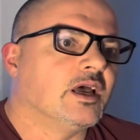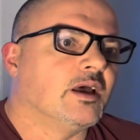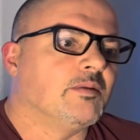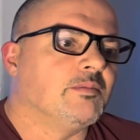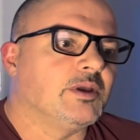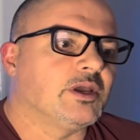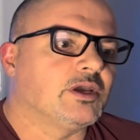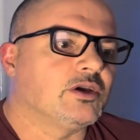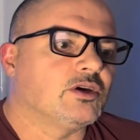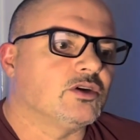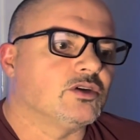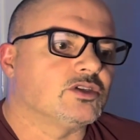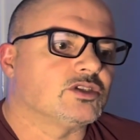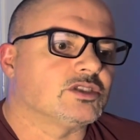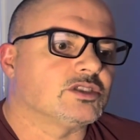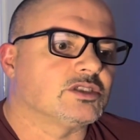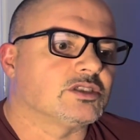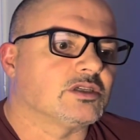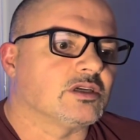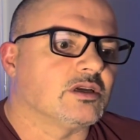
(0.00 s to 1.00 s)

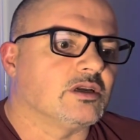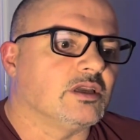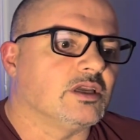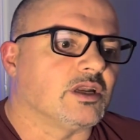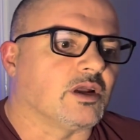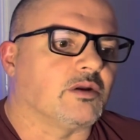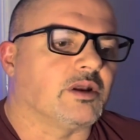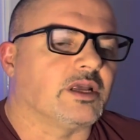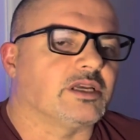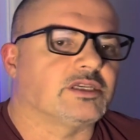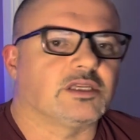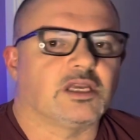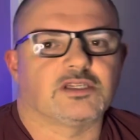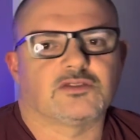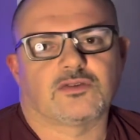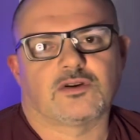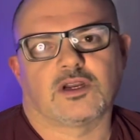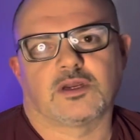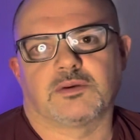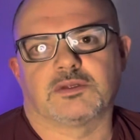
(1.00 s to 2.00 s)
because, you know, let's
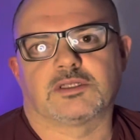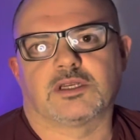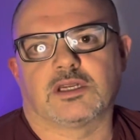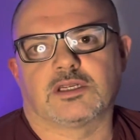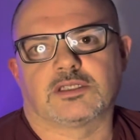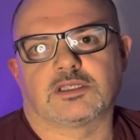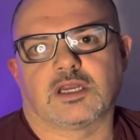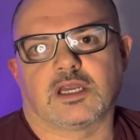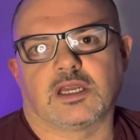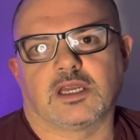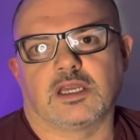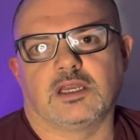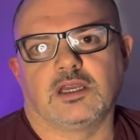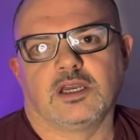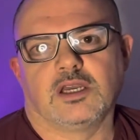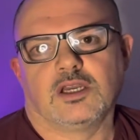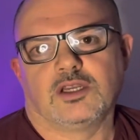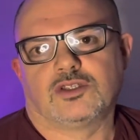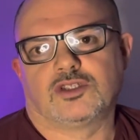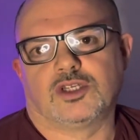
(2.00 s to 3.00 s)
for argument's sake say
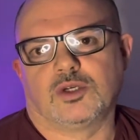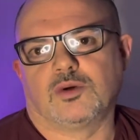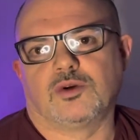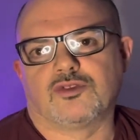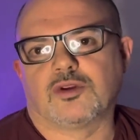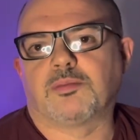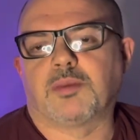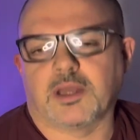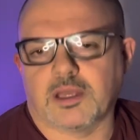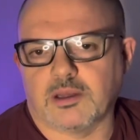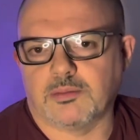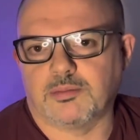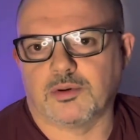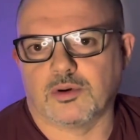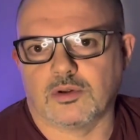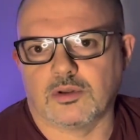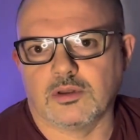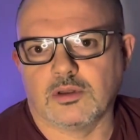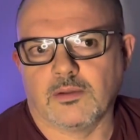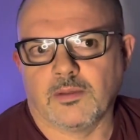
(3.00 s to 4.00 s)
200
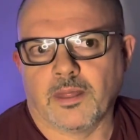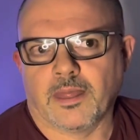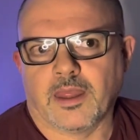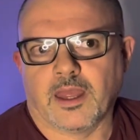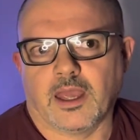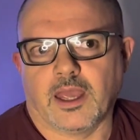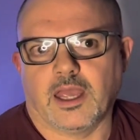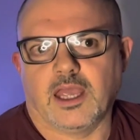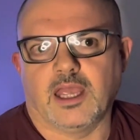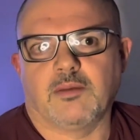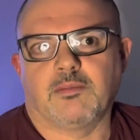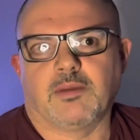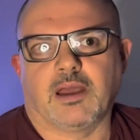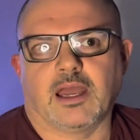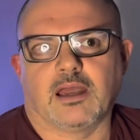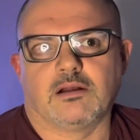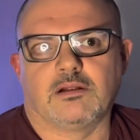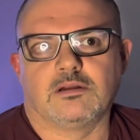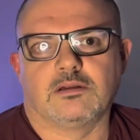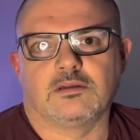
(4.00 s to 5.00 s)
people
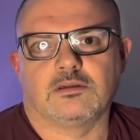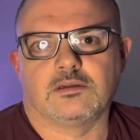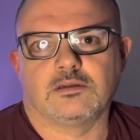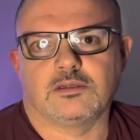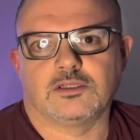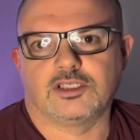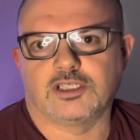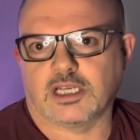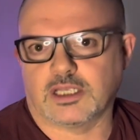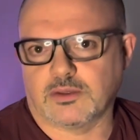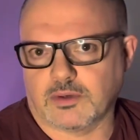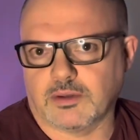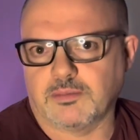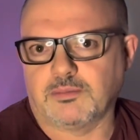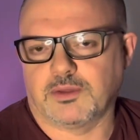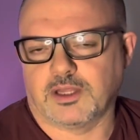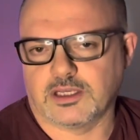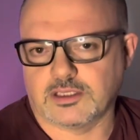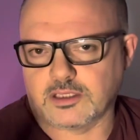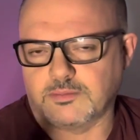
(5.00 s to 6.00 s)
email,
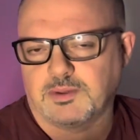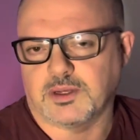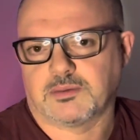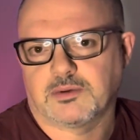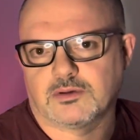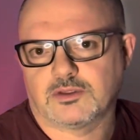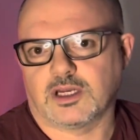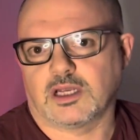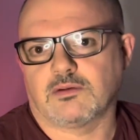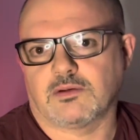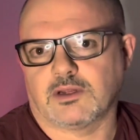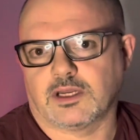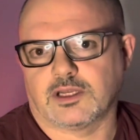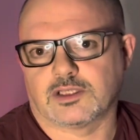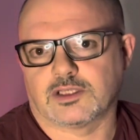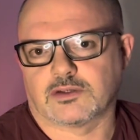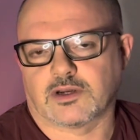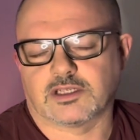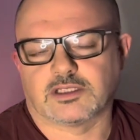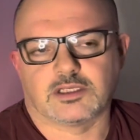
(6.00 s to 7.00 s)
these are people who are genuinely
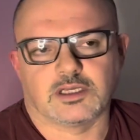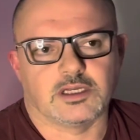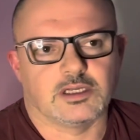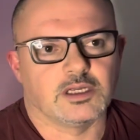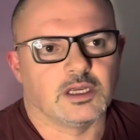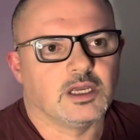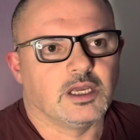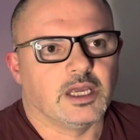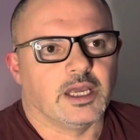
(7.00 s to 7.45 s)
interested,